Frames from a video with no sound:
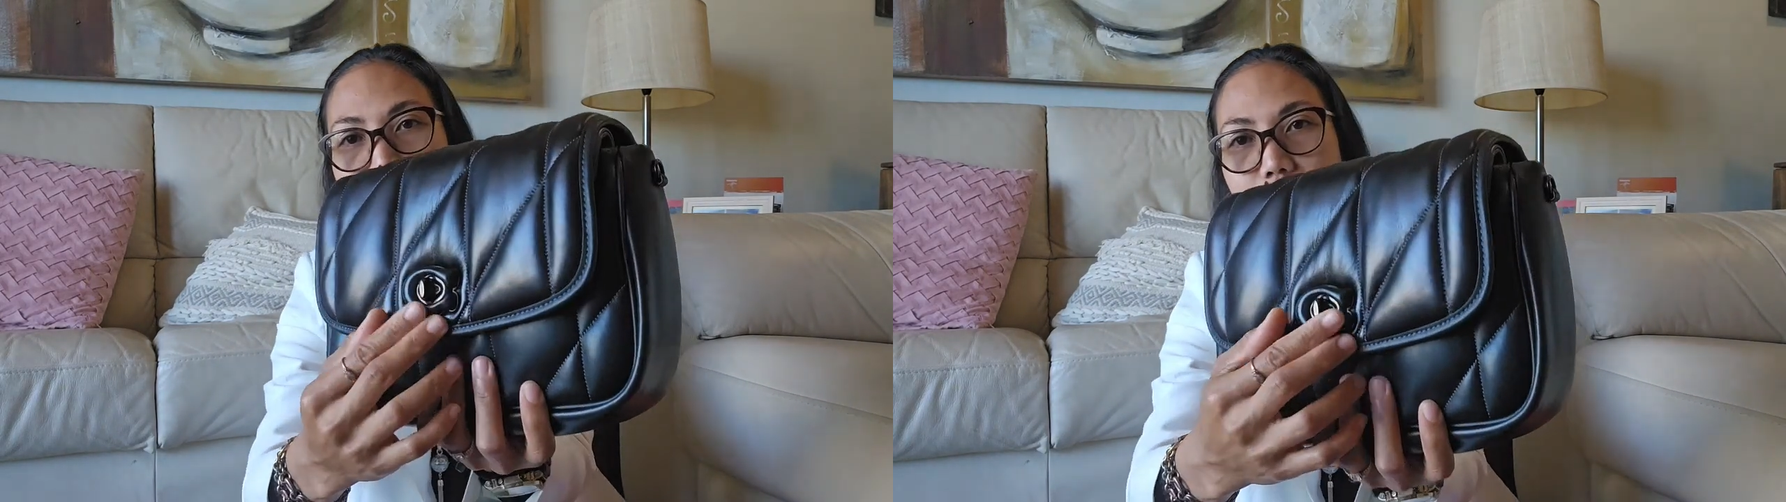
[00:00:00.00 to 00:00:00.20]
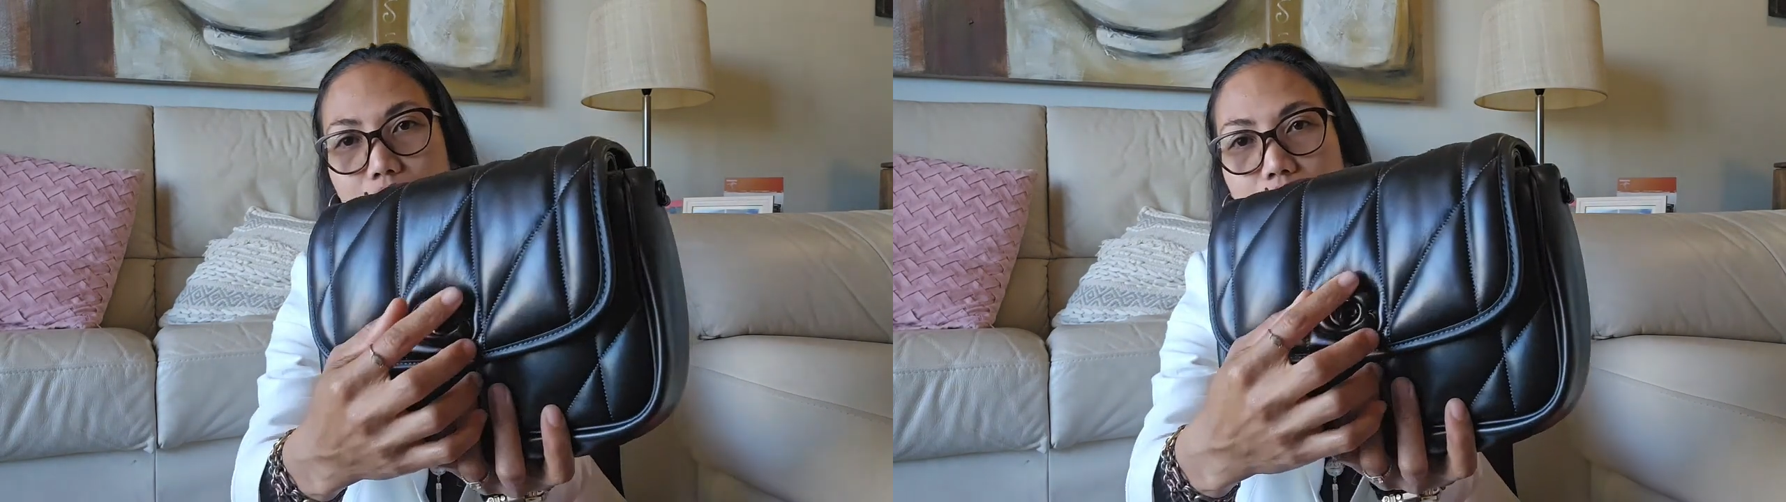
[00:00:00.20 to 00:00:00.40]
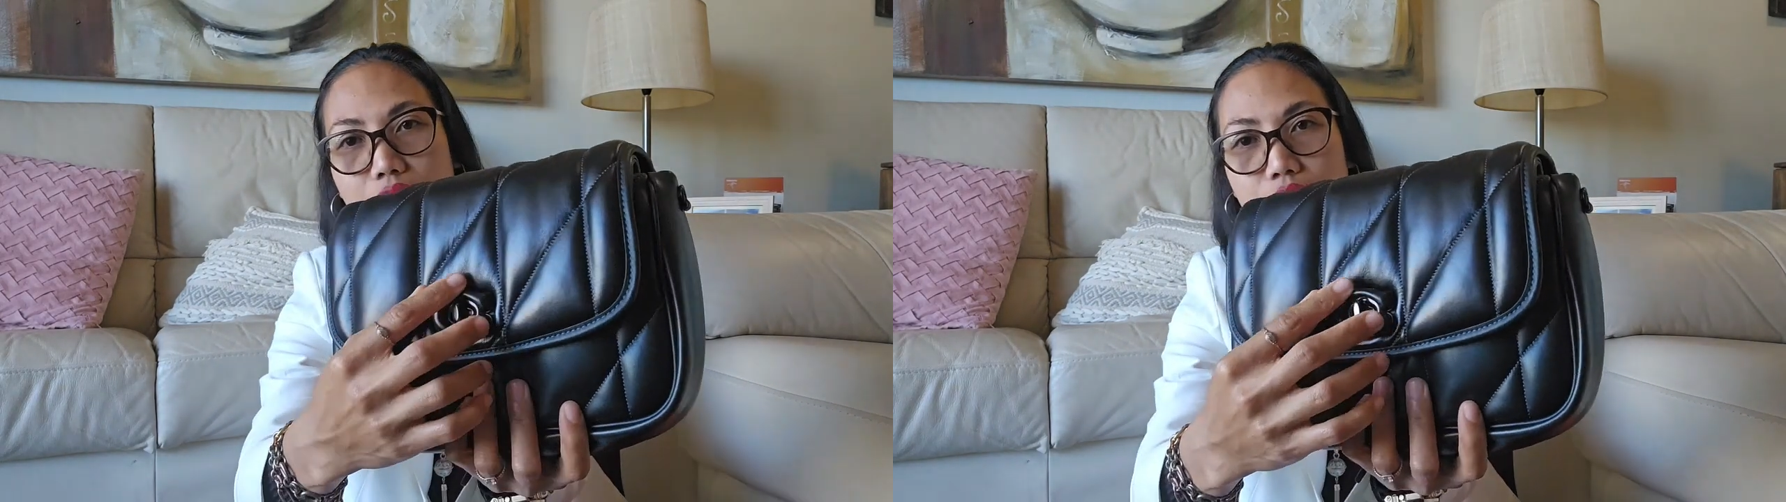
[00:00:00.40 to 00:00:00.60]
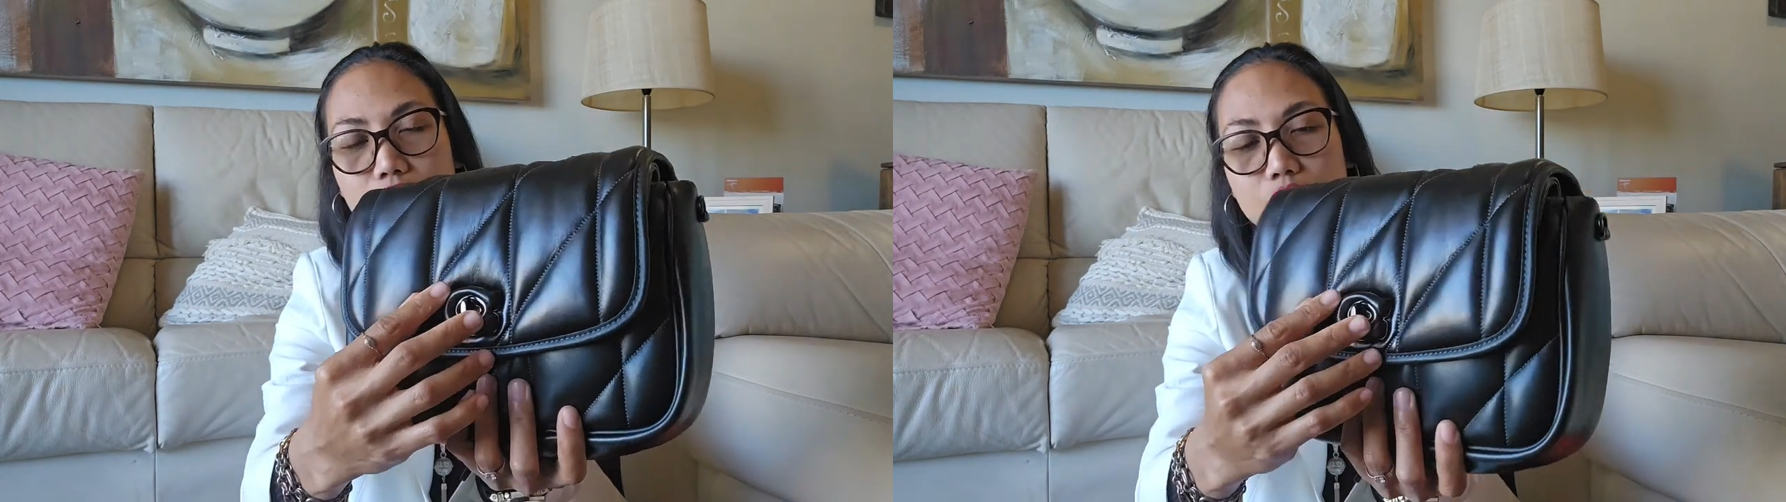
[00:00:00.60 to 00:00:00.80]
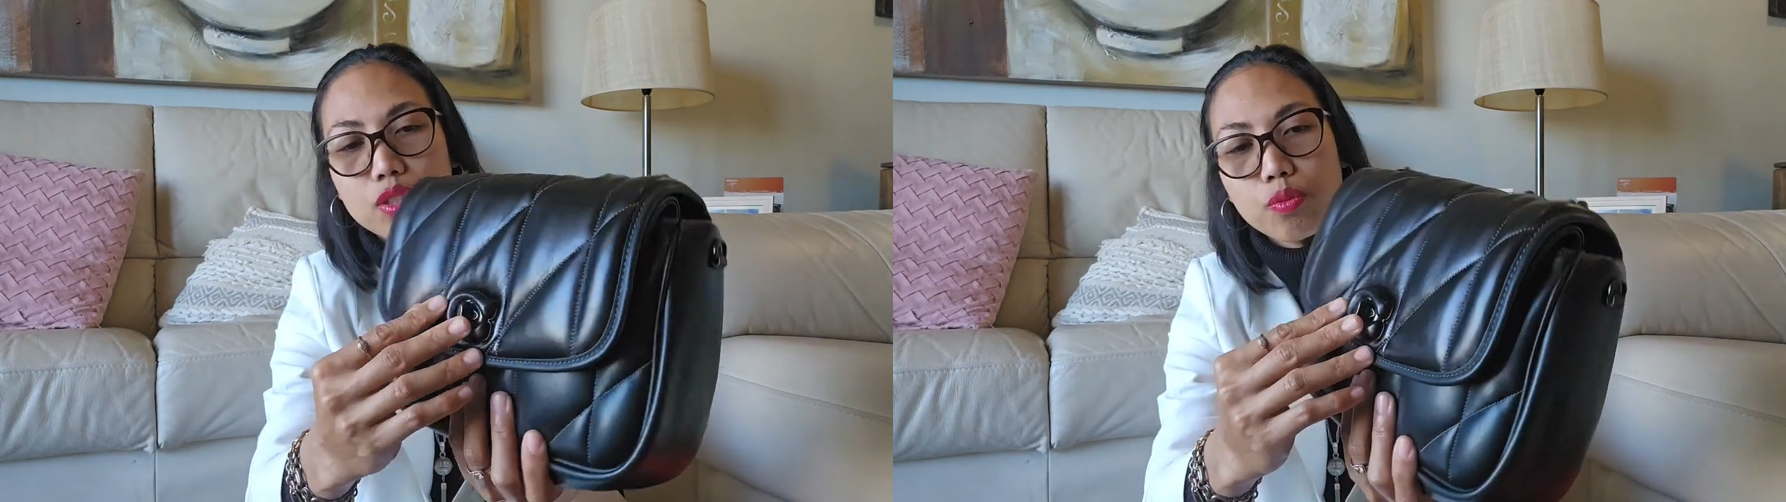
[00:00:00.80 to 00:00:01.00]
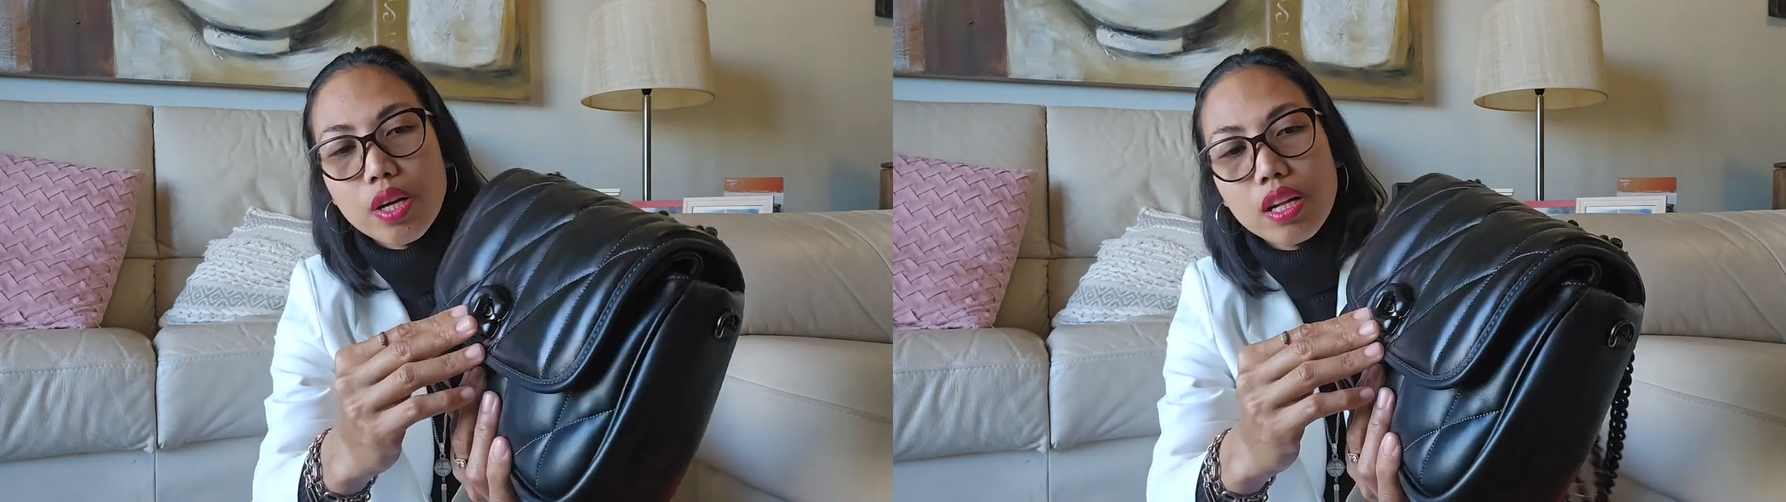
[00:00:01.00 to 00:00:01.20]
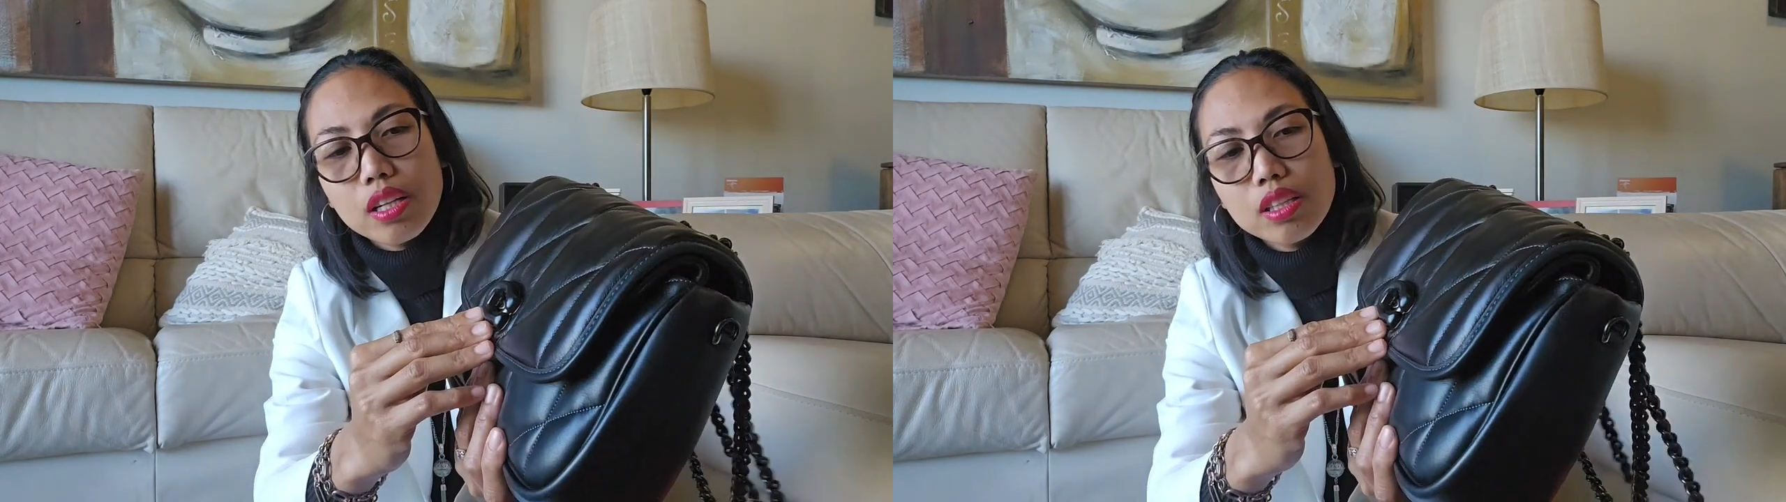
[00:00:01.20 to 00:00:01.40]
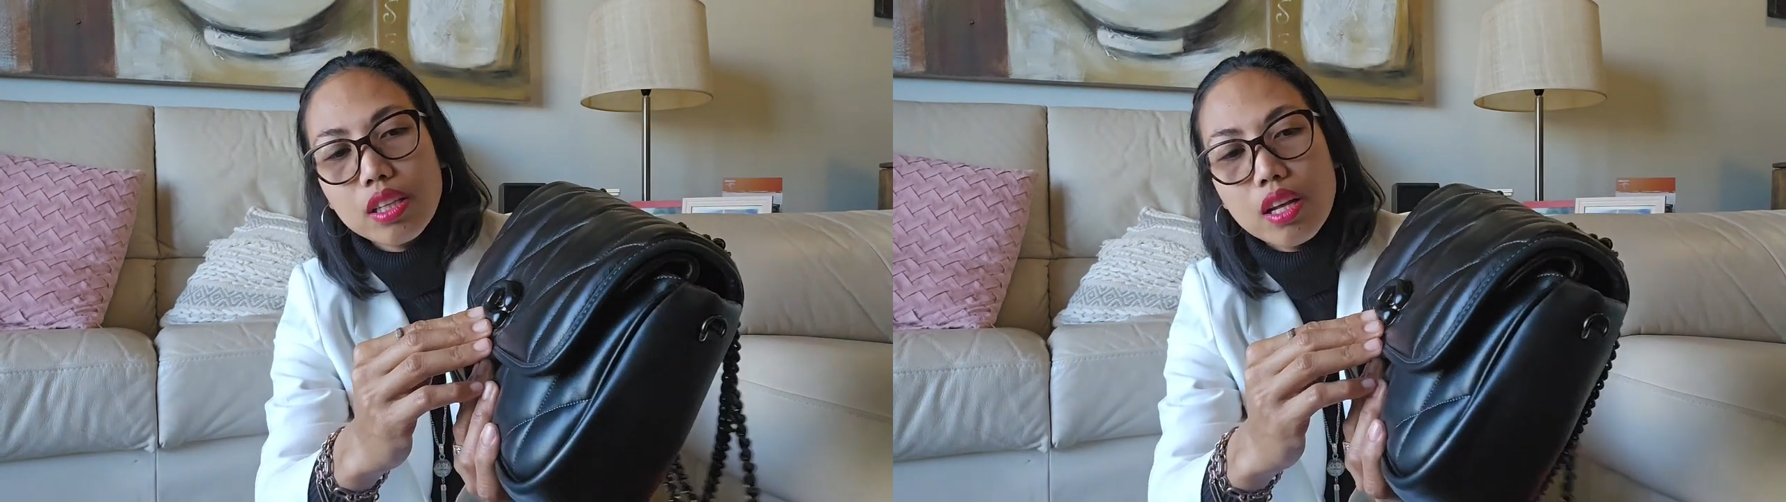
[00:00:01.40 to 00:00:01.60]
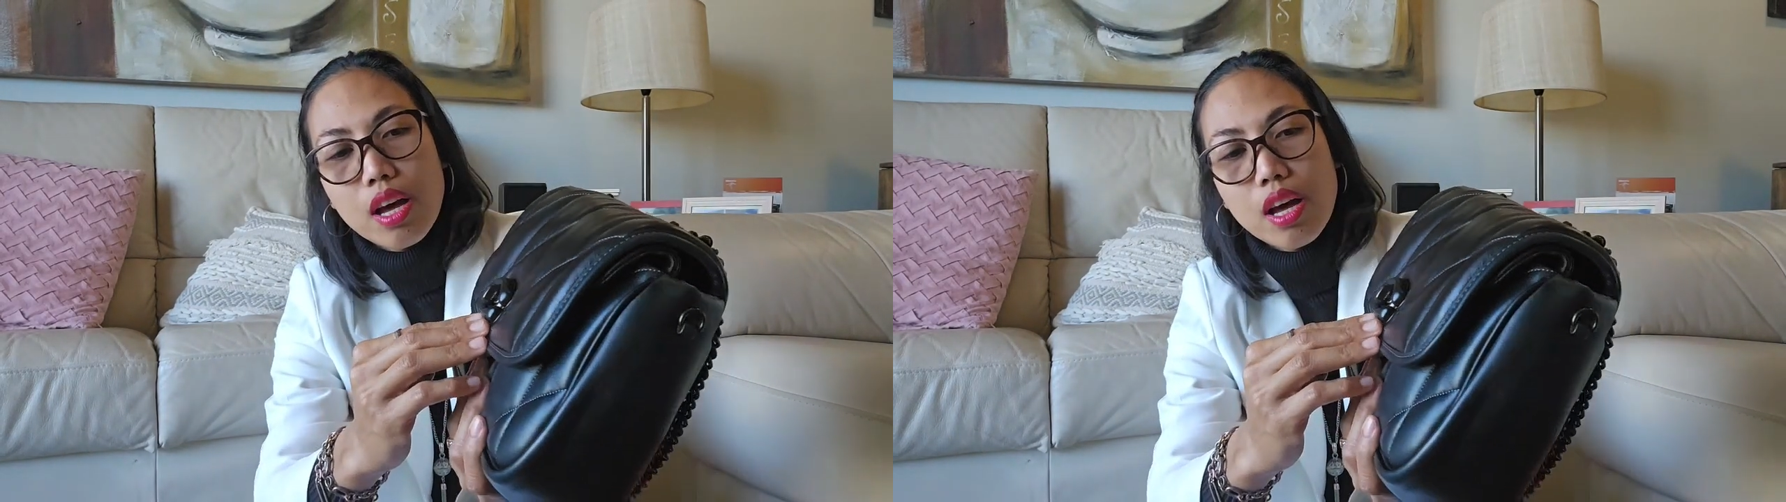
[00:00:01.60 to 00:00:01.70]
leather as well